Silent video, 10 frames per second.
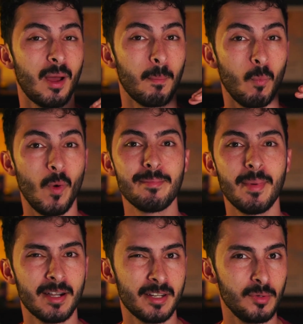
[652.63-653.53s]
a way
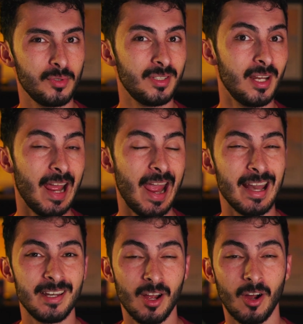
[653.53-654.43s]
better yield than
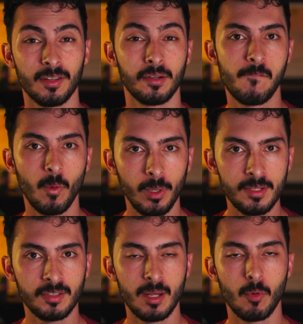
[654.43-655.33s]
any other fully
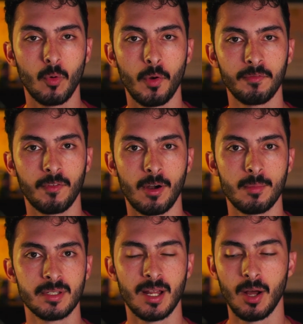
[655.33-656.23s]
stable coin
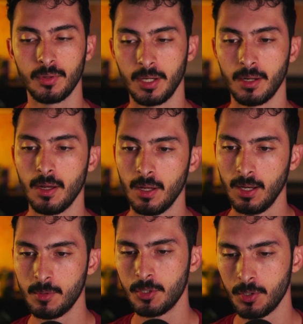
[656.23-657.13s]
farms out there.
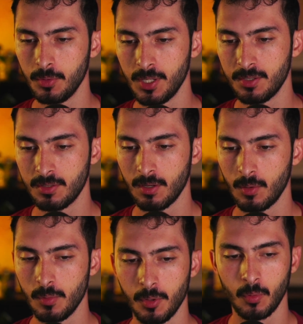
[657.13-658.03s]
Let me show you this real